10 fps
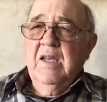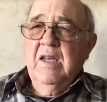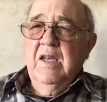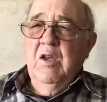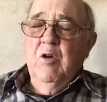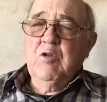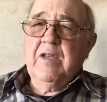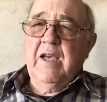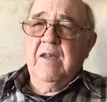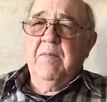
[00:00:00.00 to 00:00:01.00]
knows
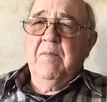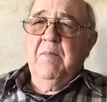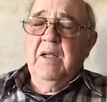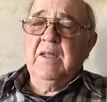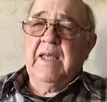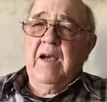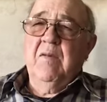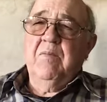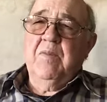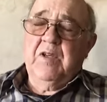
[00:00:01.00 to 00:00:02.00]
how to build that
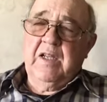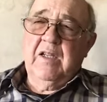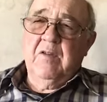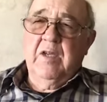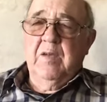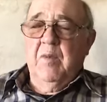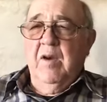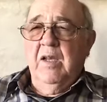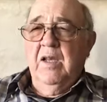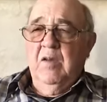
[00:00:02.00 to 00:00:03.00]
particular
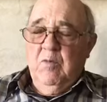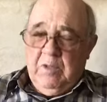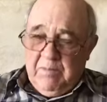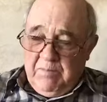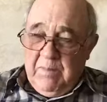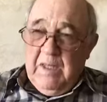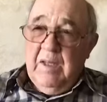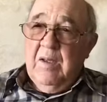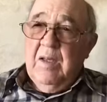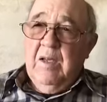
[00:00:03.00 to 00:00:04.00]
antibody, and it will
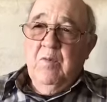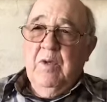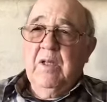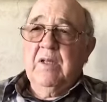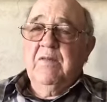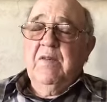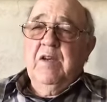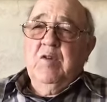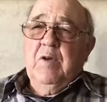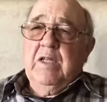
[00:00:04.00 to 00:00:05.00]

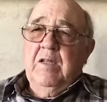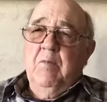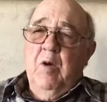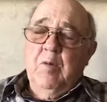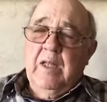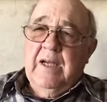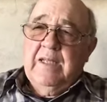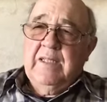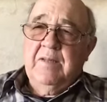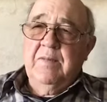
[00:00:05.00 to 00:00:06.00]
very quickly
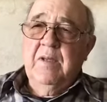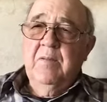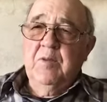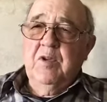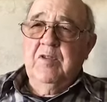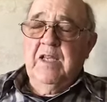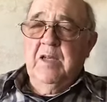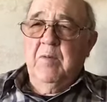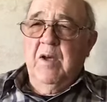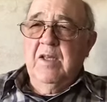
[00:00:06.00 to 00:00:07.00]
mobilize and produce
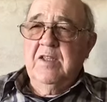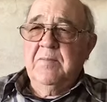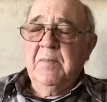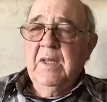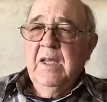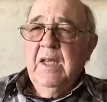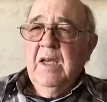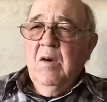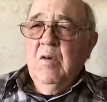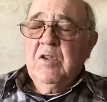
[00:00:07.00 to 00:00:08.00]
antibodies.
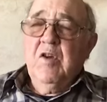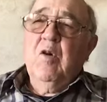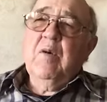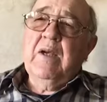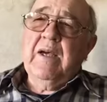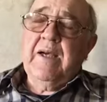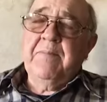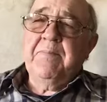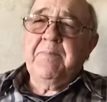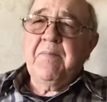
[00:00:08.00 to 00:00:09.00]
So
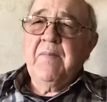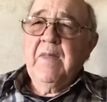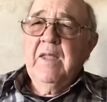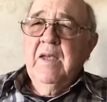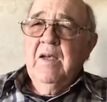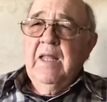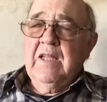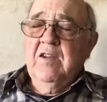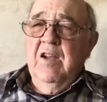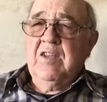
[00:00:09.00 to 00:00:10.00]

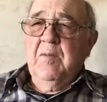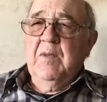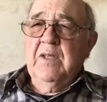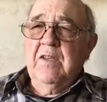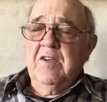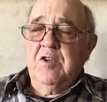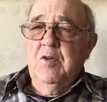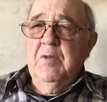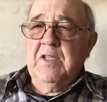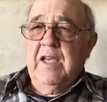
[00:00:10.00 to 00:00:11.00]
that's not something just
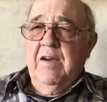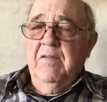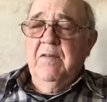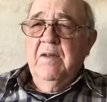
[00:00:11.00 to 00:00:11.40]
humans have.